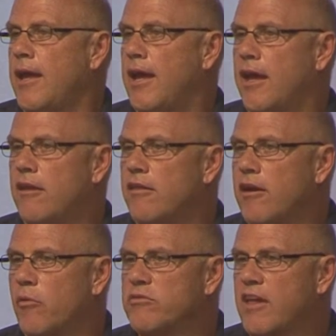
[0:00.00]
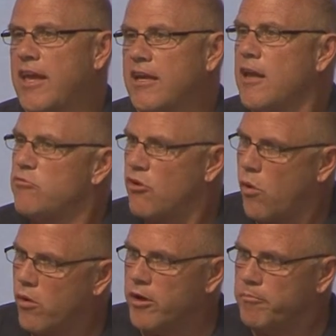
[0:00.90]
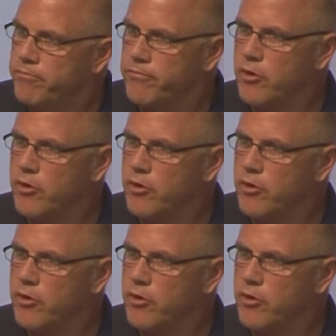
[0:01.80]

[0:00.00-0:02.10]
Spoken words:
And there was a king named Jehoram